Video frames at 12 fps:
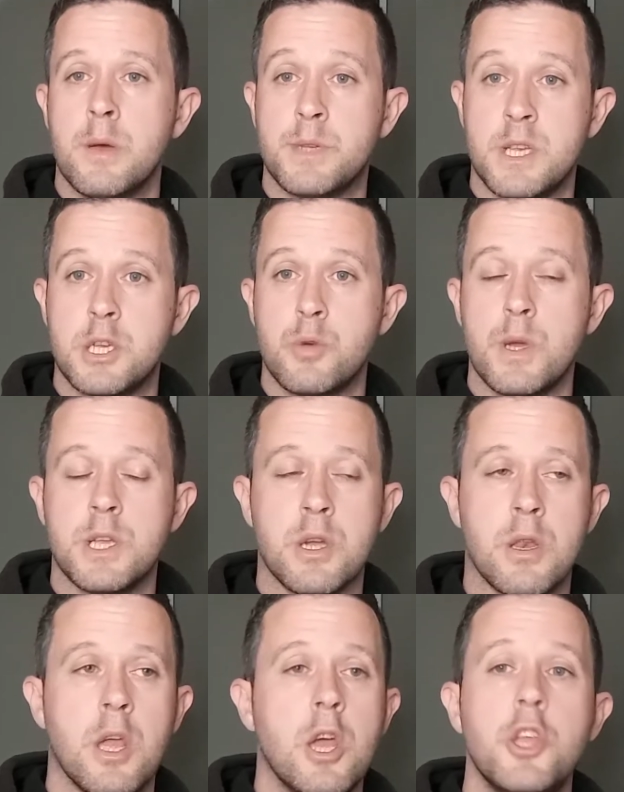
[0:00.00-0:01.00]

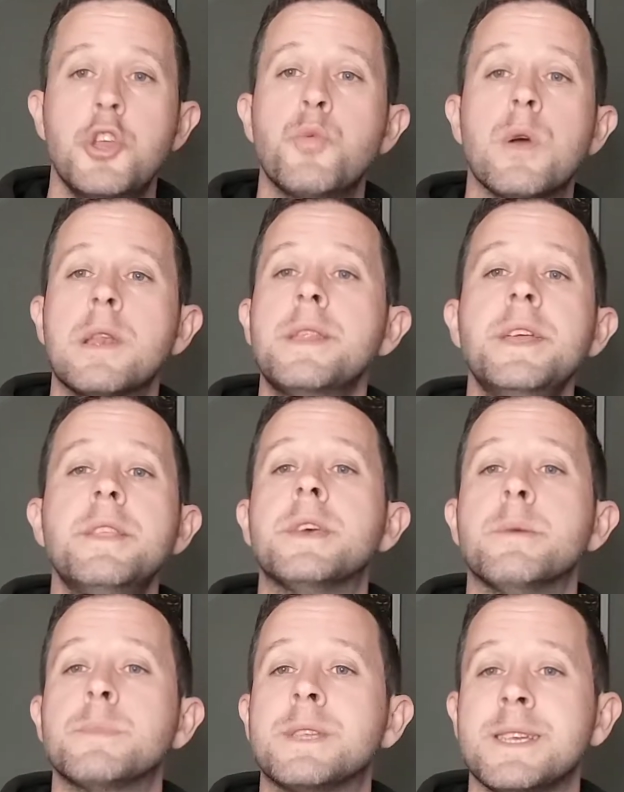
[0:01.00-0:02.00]
situation. You will need
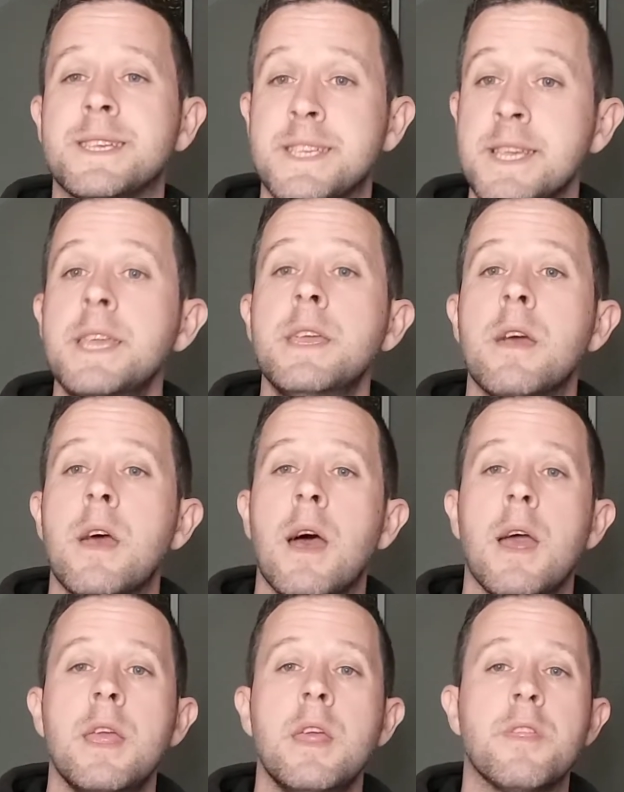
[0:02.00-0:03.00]
them to see
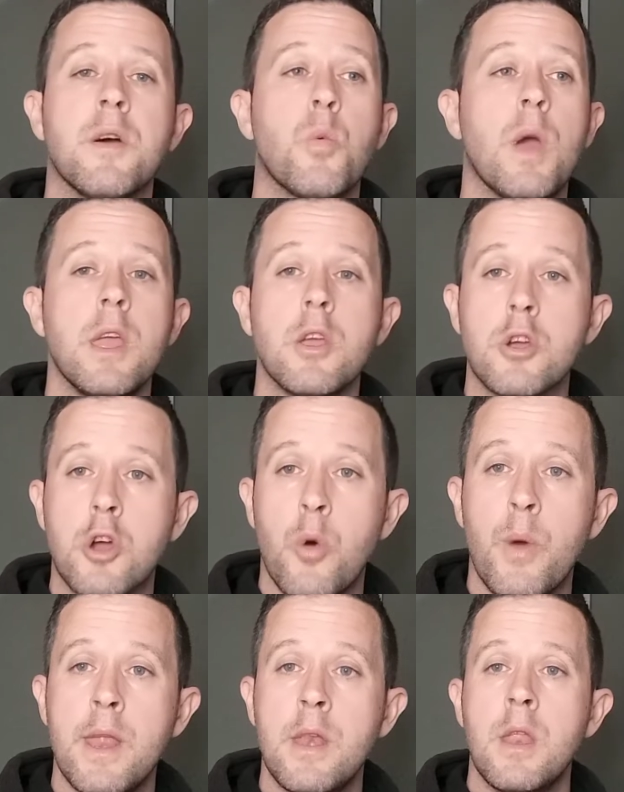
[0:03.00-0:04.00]
either where you're
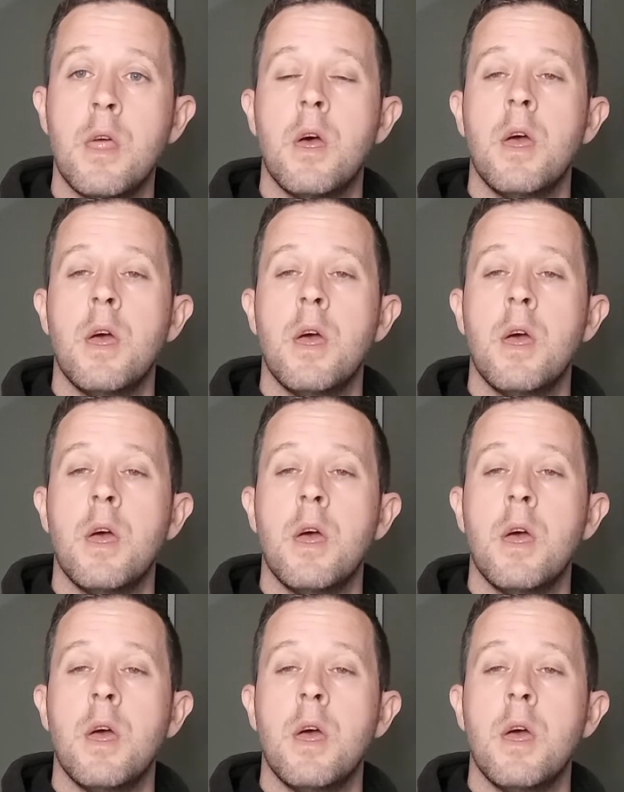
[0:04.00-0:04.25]
going